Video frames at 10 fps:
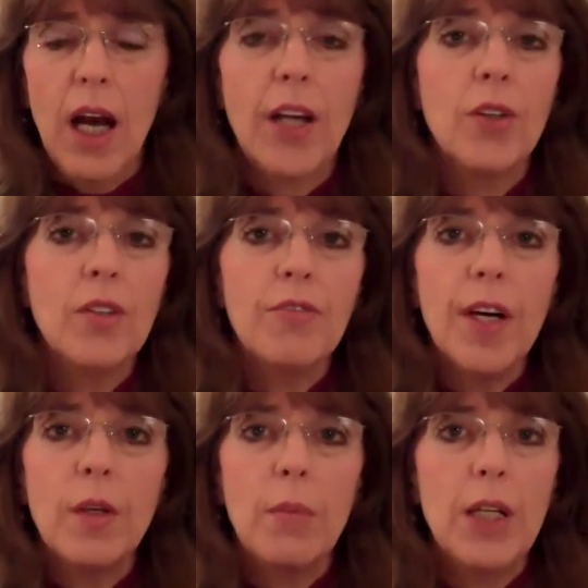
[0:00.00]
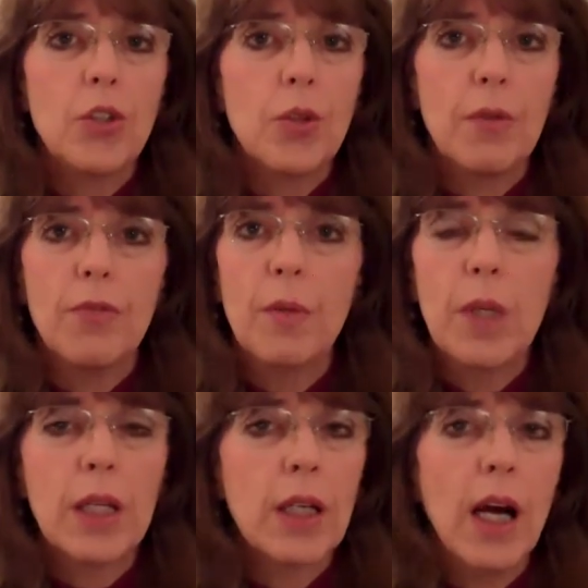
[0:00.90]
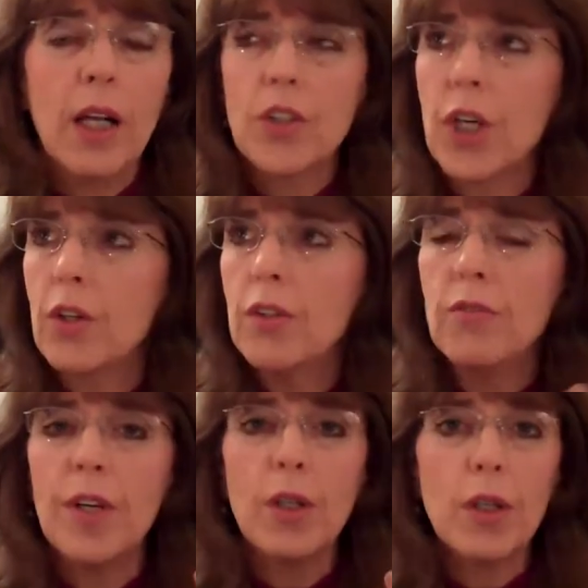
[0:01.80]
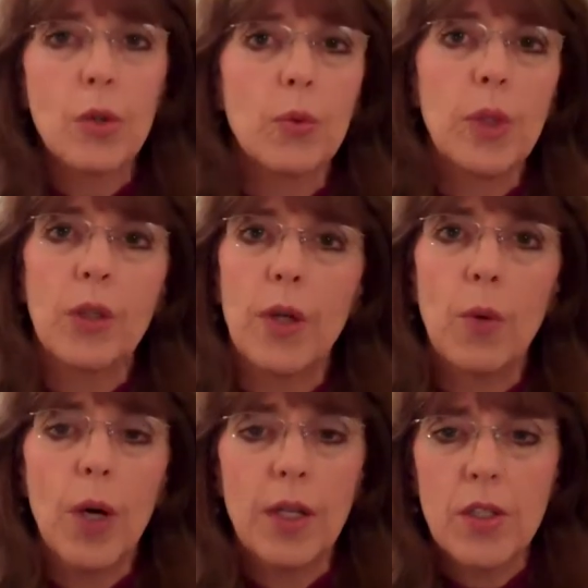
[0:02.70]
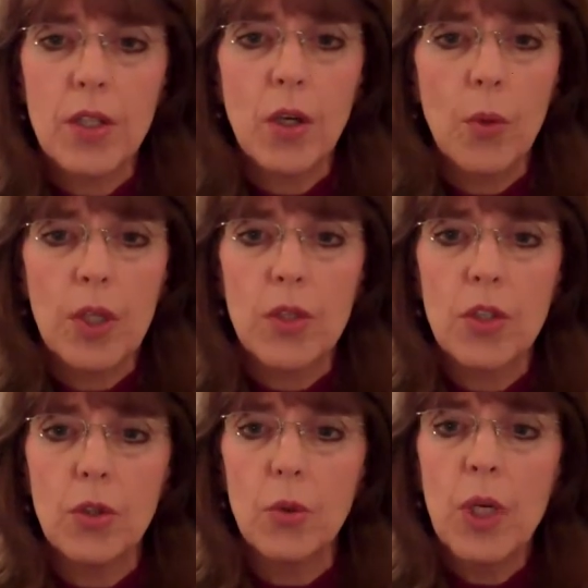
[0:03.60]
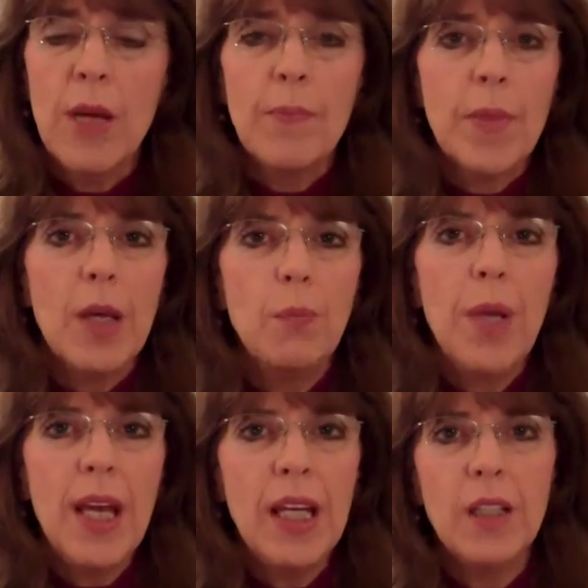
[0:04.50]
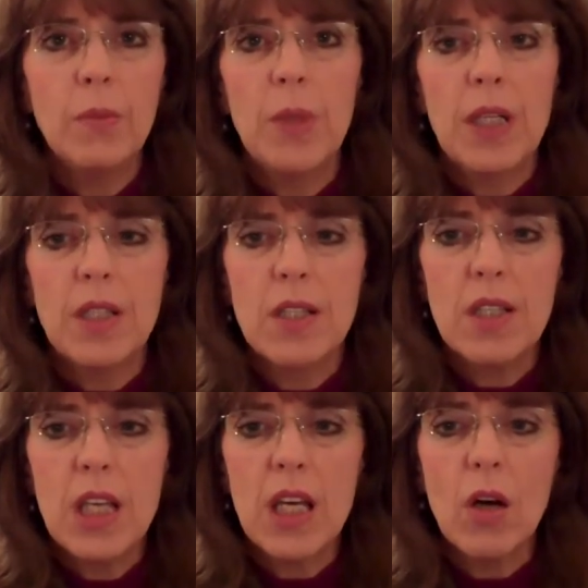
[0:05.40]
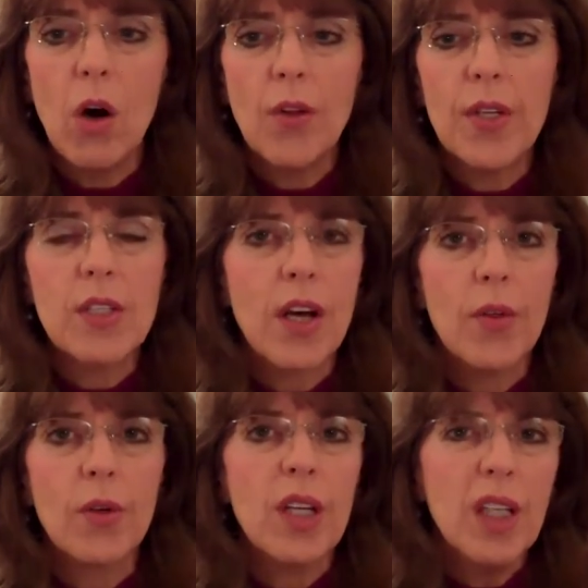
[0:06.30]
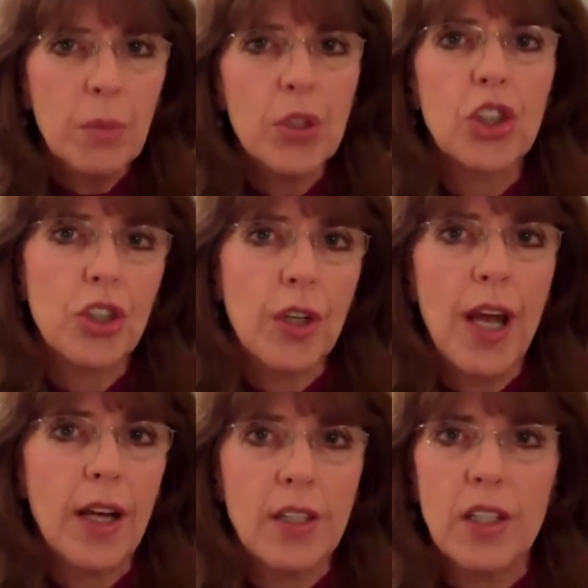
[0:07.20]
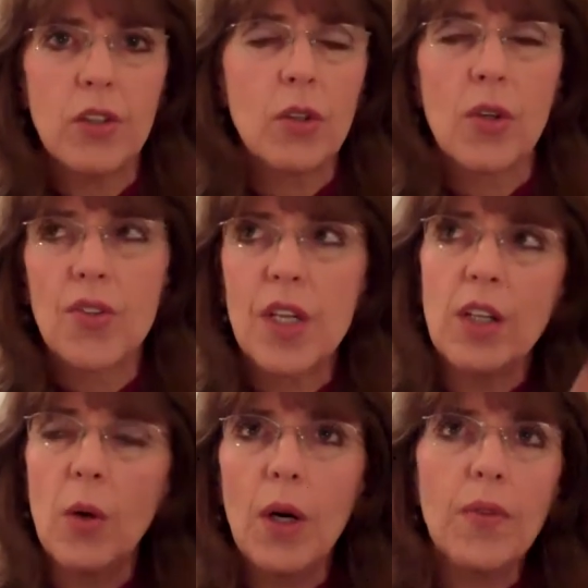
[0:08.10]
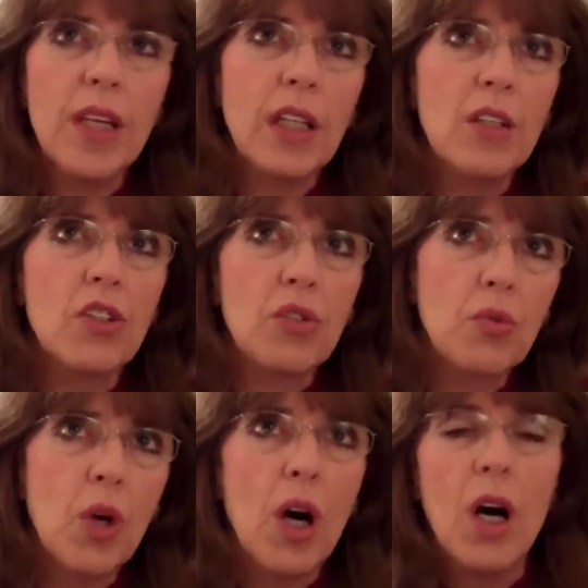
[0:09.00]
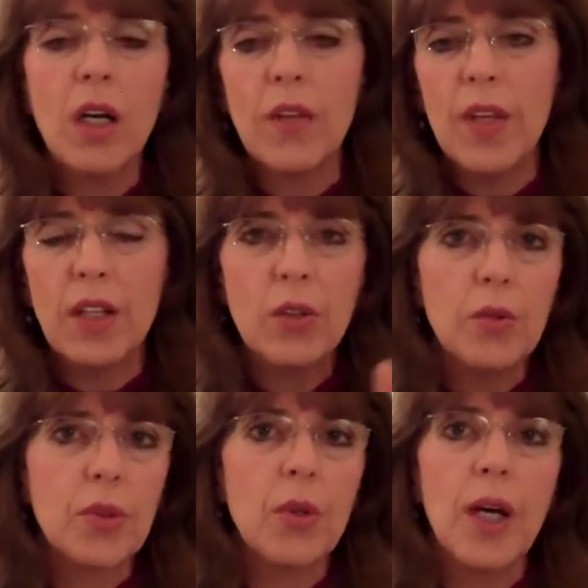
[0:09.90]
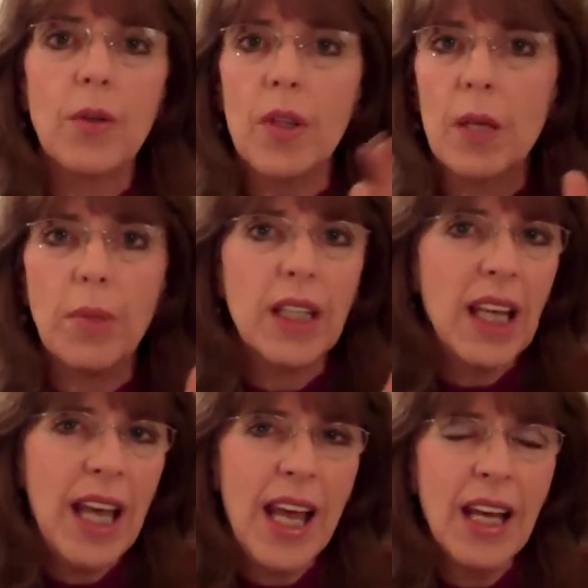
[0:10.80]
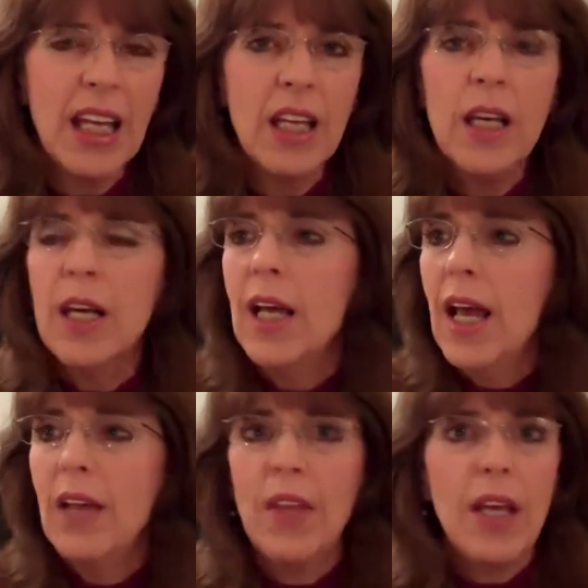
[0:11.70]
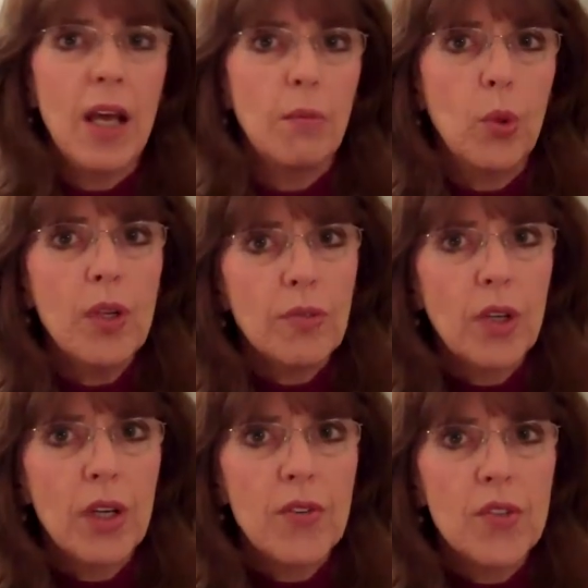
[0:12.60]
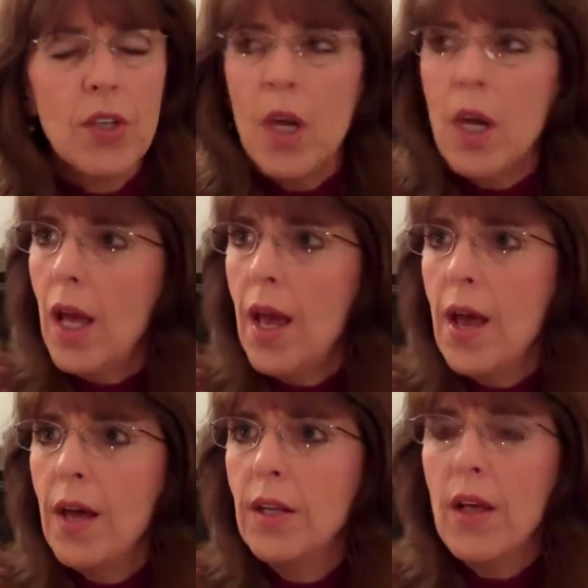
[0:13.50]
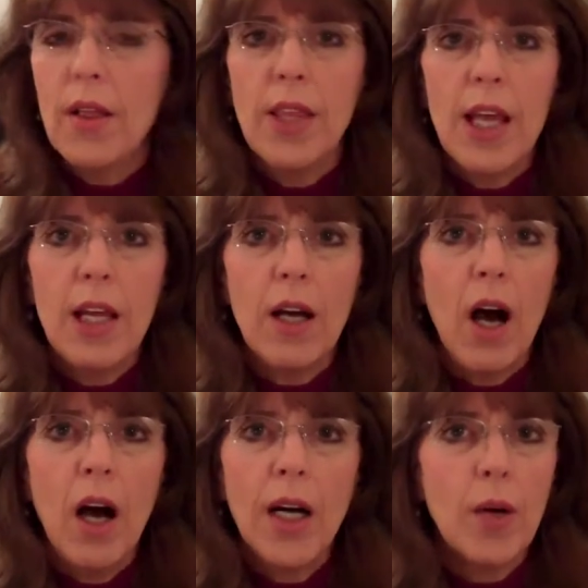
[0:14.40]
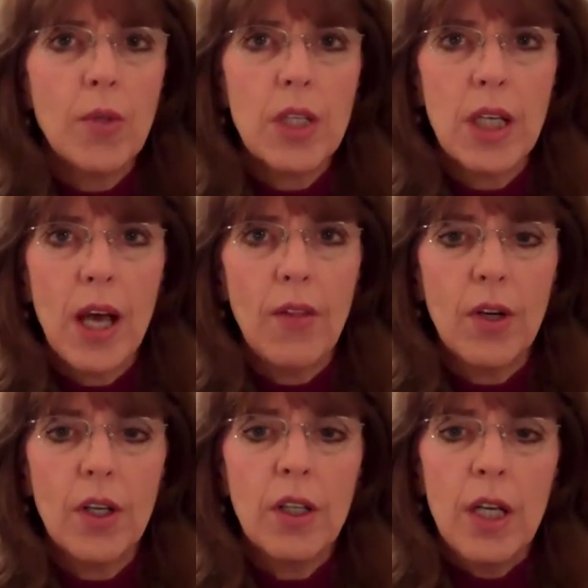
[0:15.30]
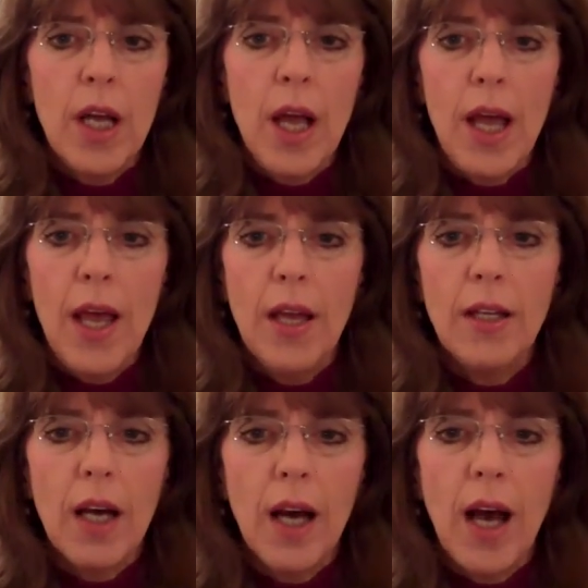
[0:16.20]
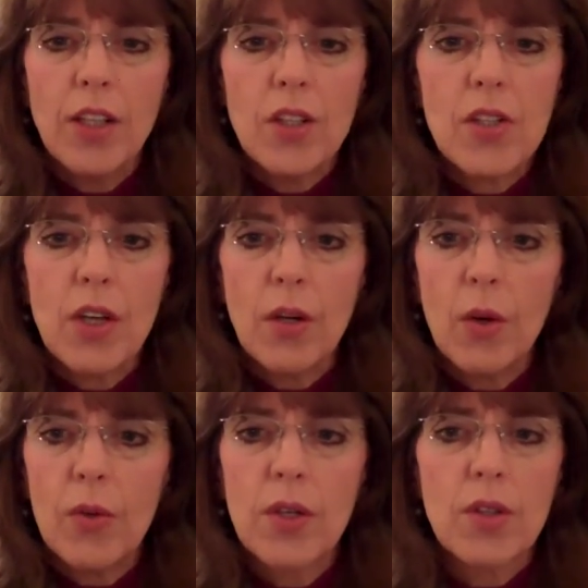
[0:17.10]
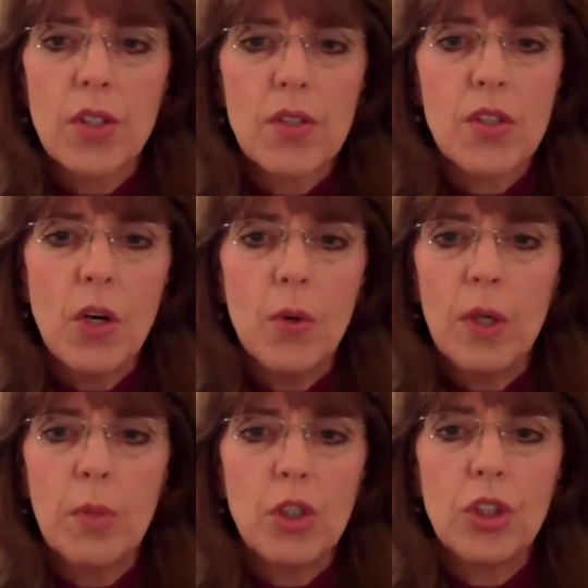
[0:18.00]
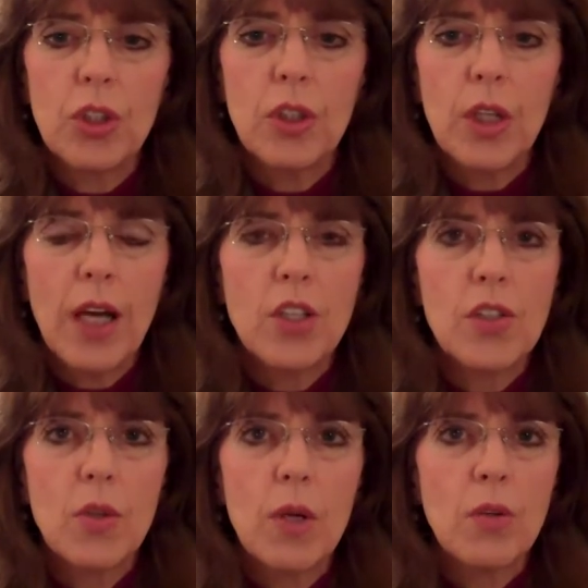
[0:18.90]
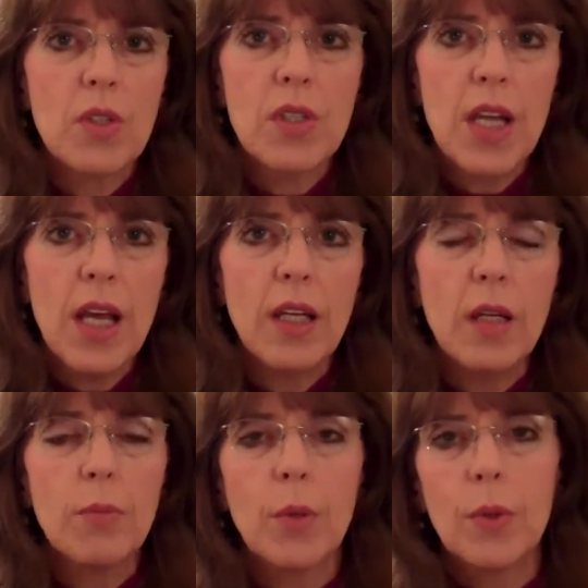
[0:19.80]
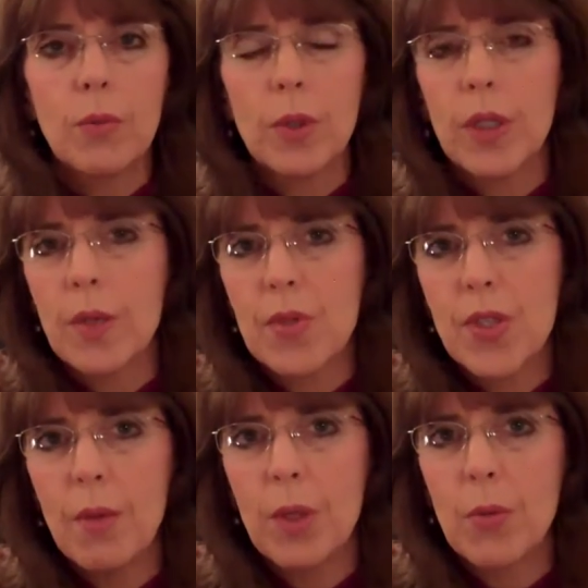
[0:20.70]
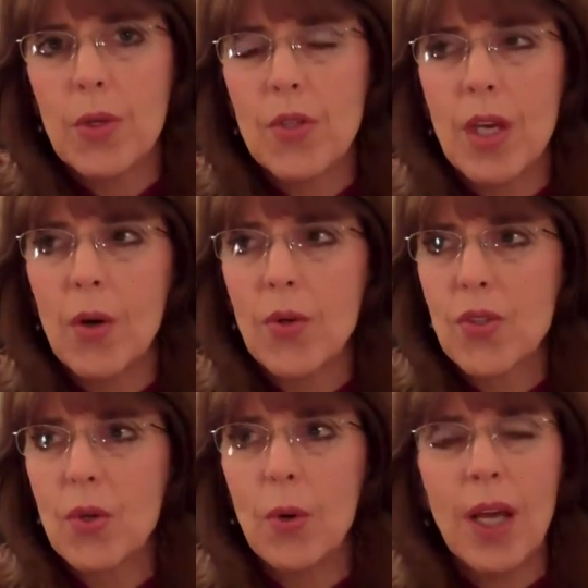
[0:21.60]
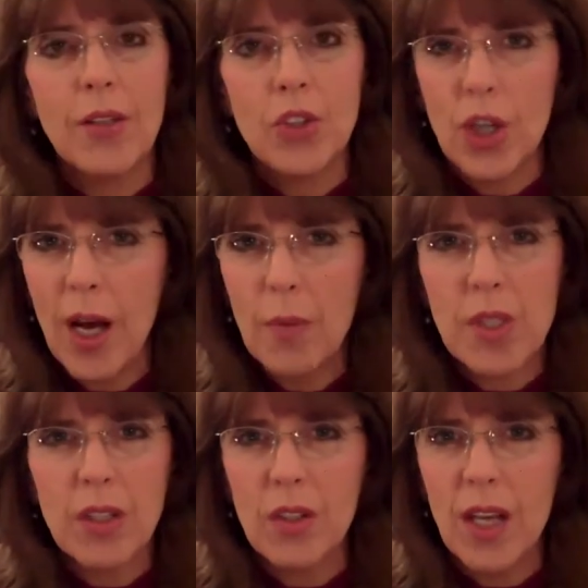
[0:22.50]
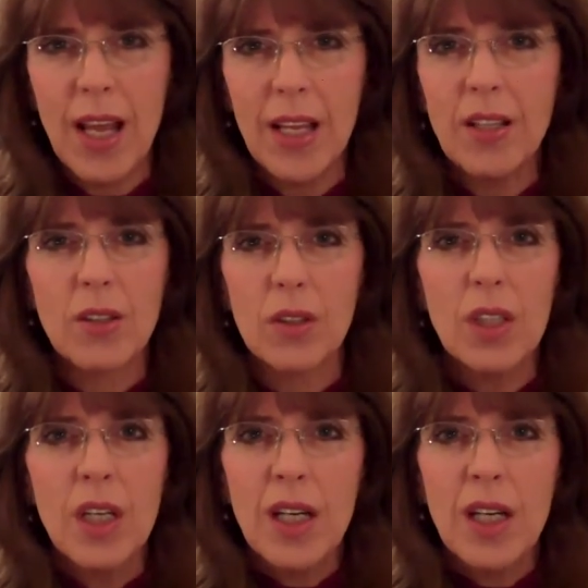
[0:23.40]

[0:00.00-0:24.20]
I couldn't find a major to fit me in college. I couldn't find a career I wanted to go into. It pained me to see all these other immature acting girls. They'd go out and they'd get drunk and they'd goof around and they'd be catty. And they had boyfriends and they hung out together. And I just thought, oh, they're just so immature. I just don't understand it. But what really upset me was they also had jobs and could handle